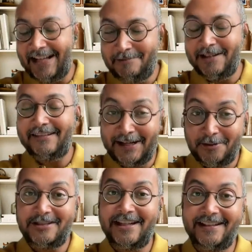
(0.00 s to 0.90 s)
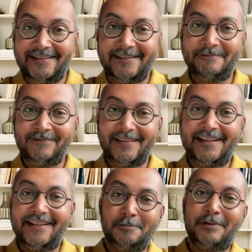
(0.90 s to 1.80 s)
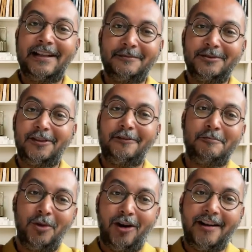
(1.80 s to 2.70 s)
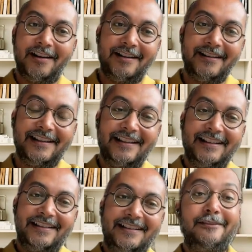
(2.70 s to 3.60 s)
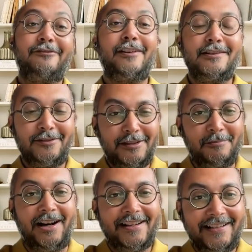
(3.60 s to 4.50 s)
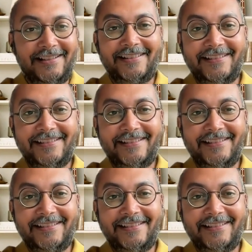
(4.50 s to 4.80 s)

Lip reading: I've been trying to change to become sort of more in front of the market.